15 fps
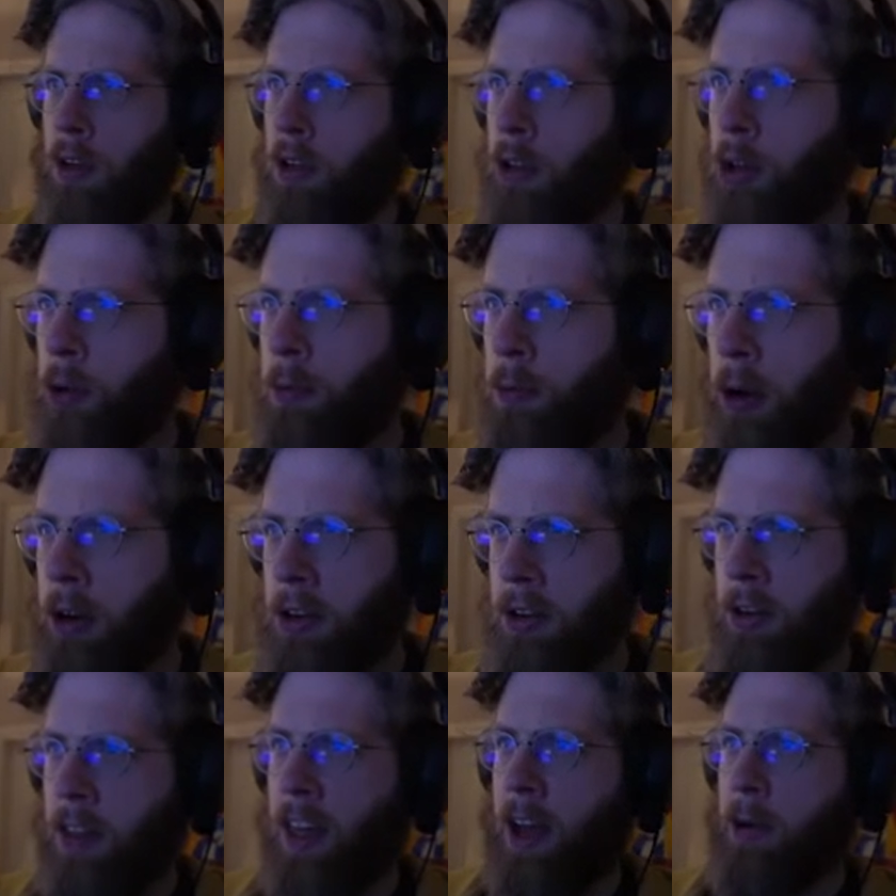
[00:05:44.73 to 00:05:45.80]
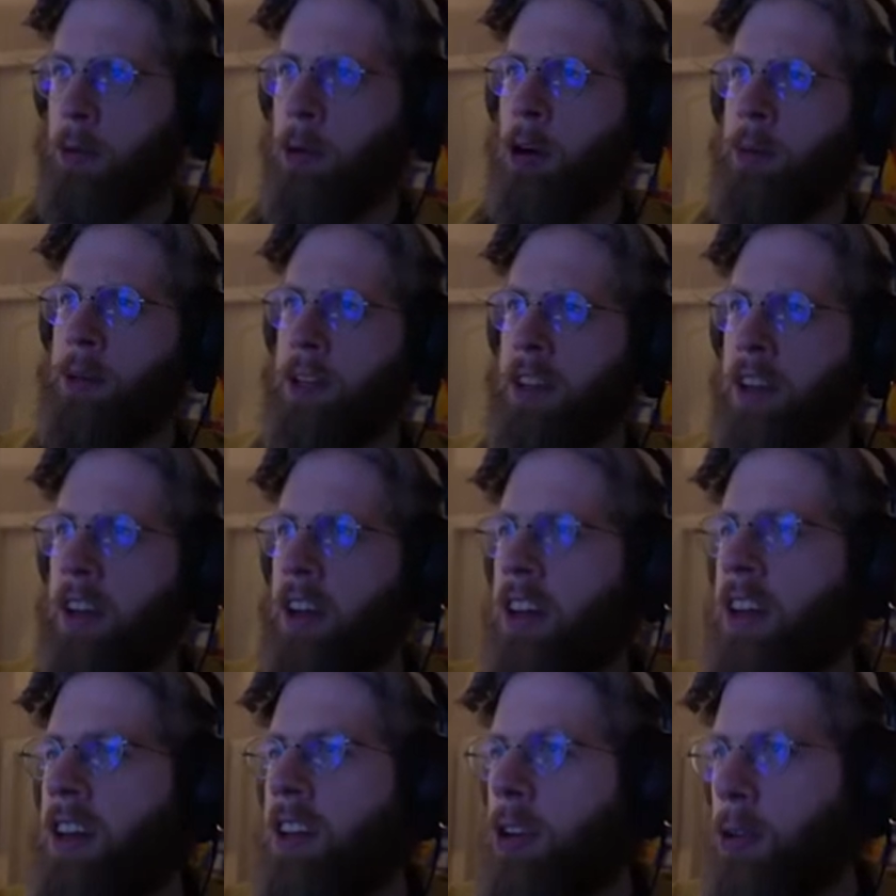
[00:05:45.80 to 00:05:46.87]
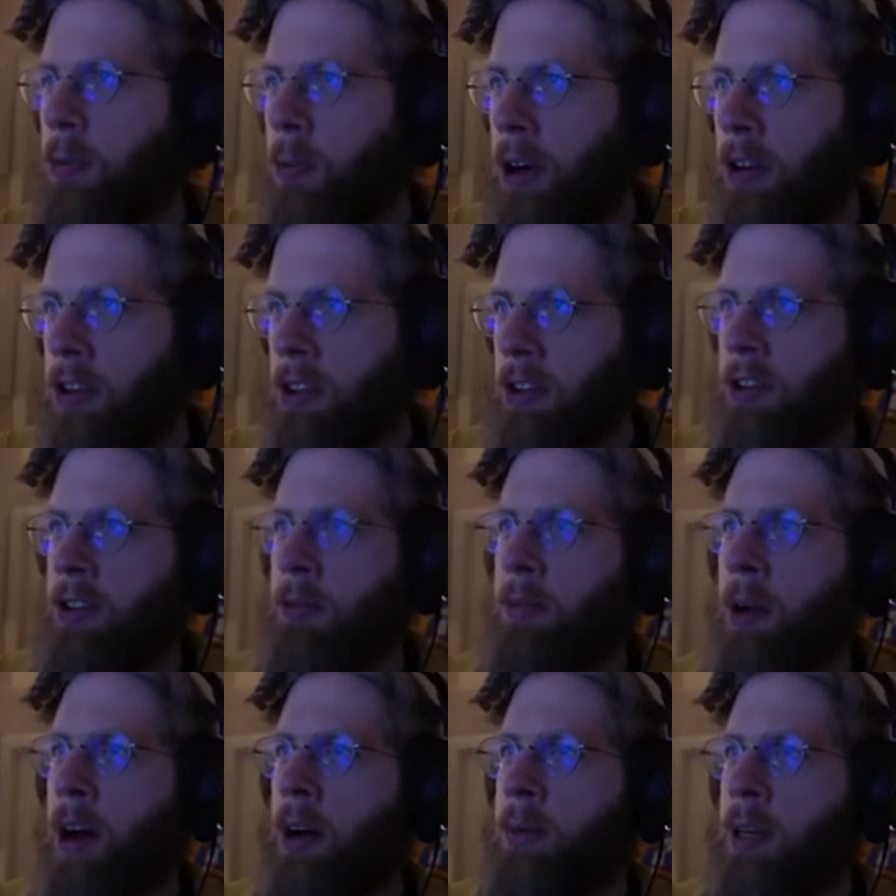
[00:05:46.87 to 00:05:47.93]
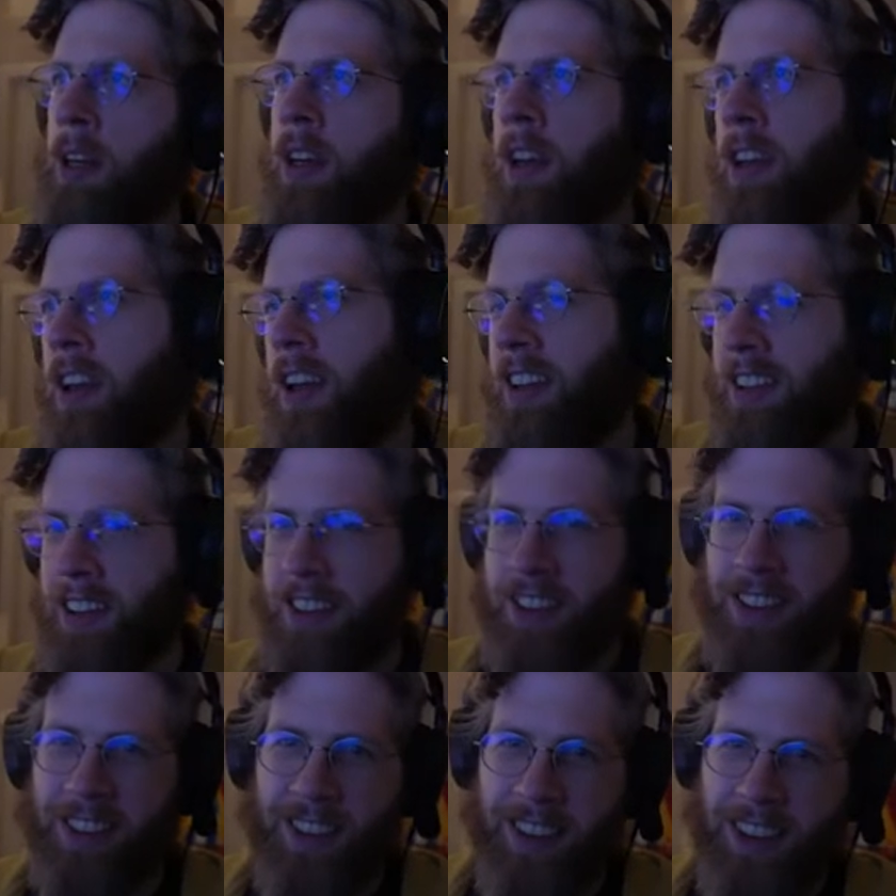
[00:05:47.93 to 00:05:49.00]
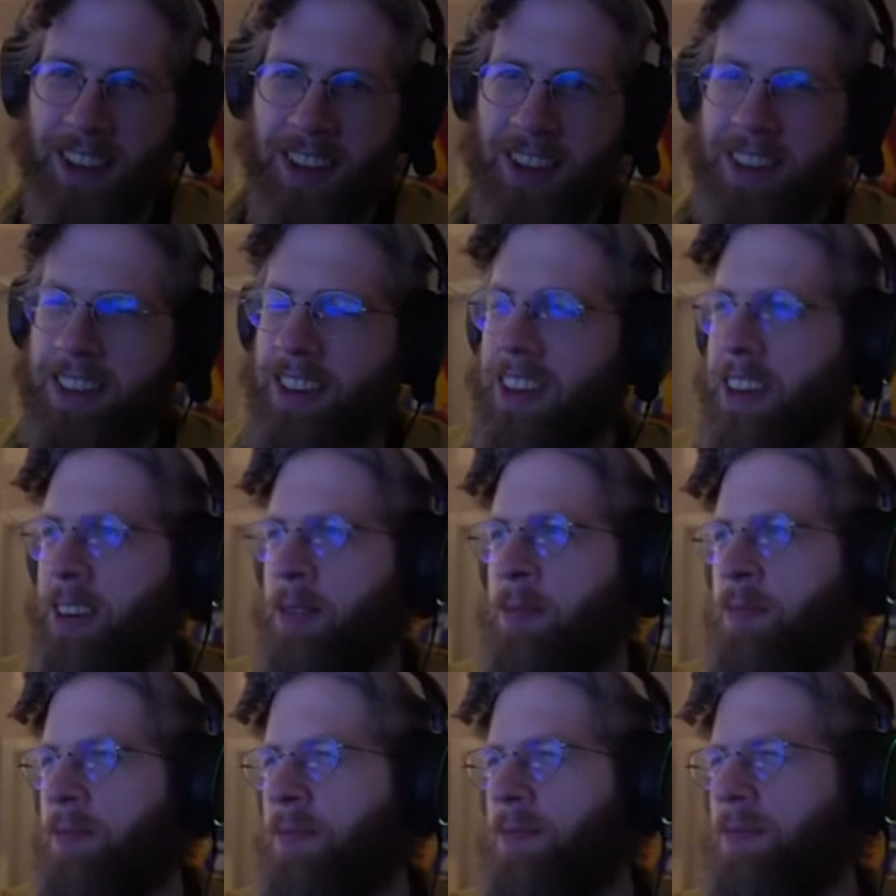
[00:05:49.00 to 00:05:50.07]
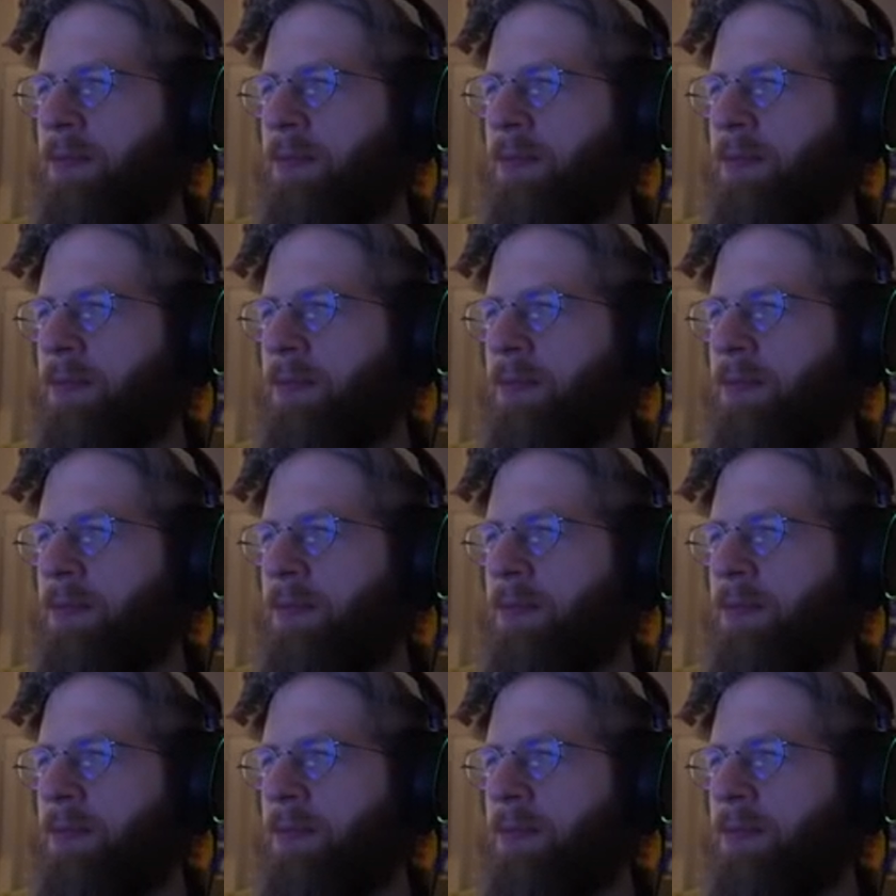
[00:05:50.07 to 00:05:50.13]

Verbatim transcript: You murdered that woman! You murdered her, Bobby! I, that's not, um...